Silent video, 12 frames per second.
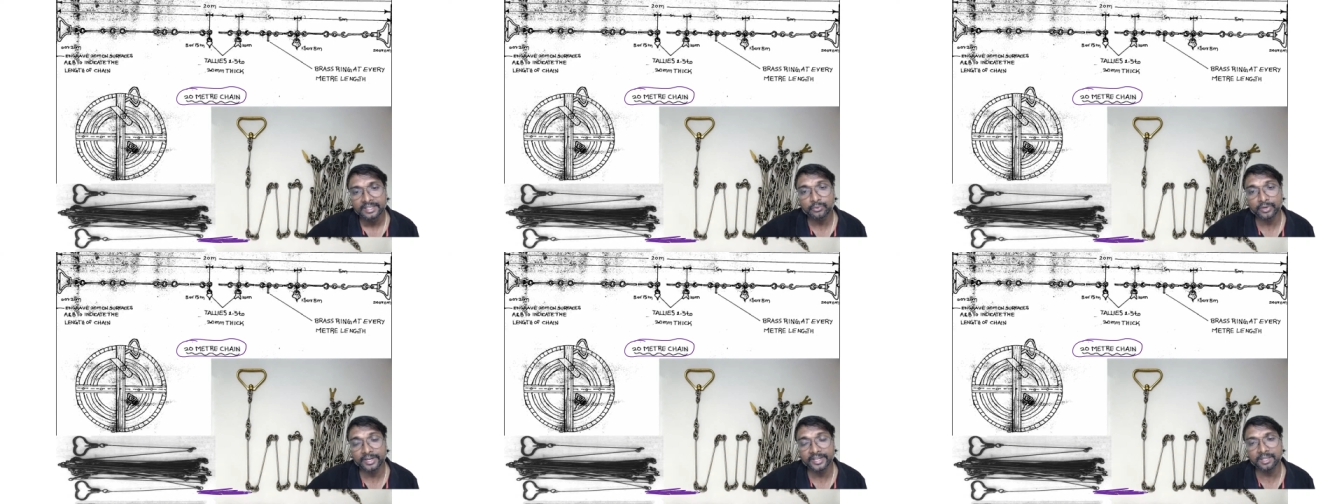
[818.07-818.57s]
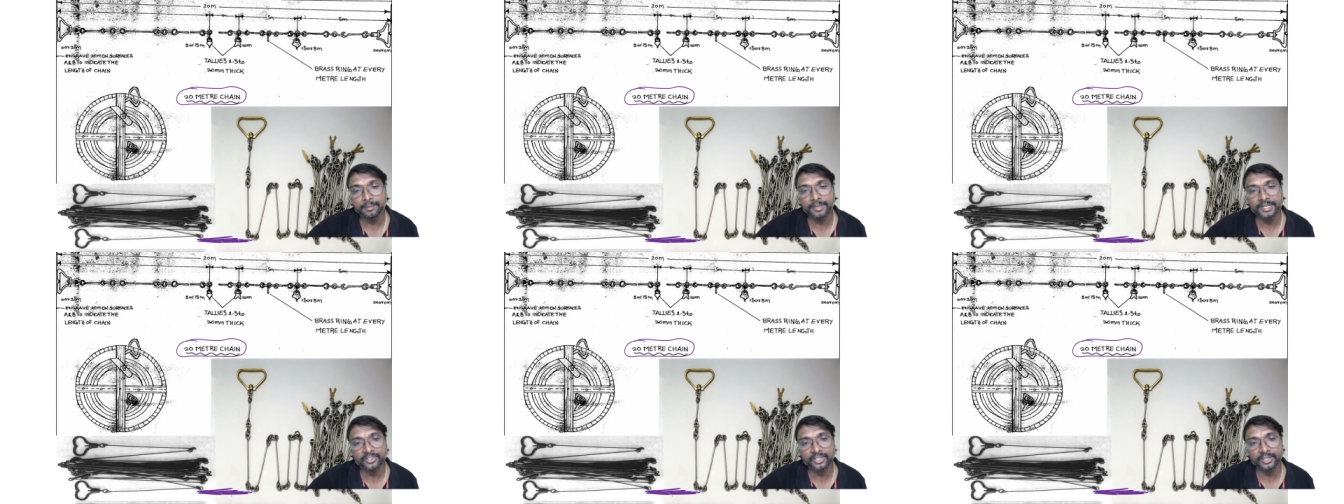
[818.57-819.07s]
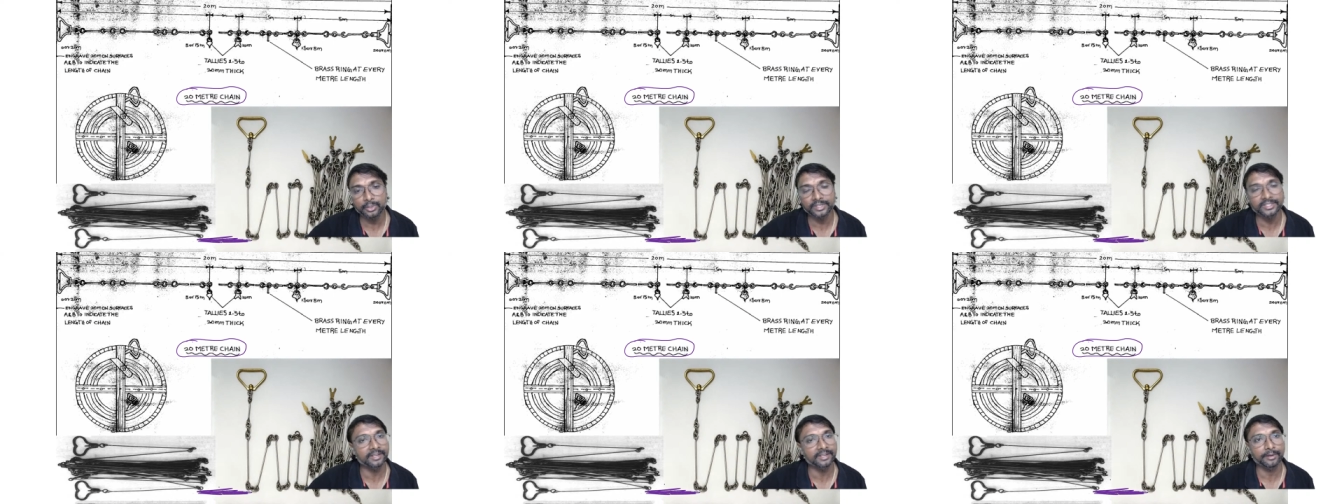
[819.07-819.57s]
20 meter chain, you
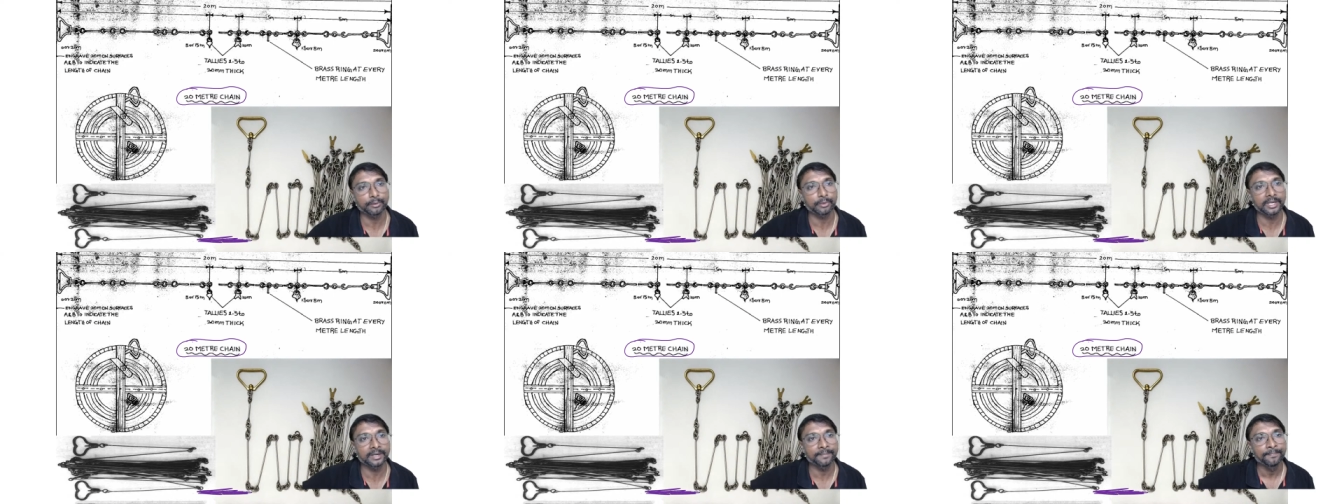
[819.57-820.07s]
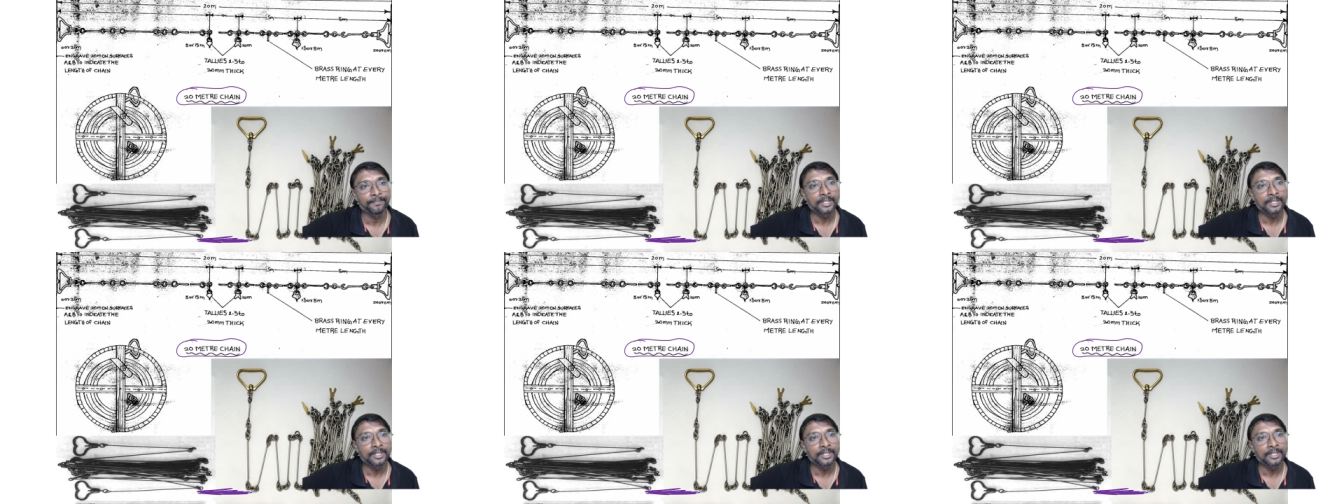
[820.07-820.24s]
can say everyone.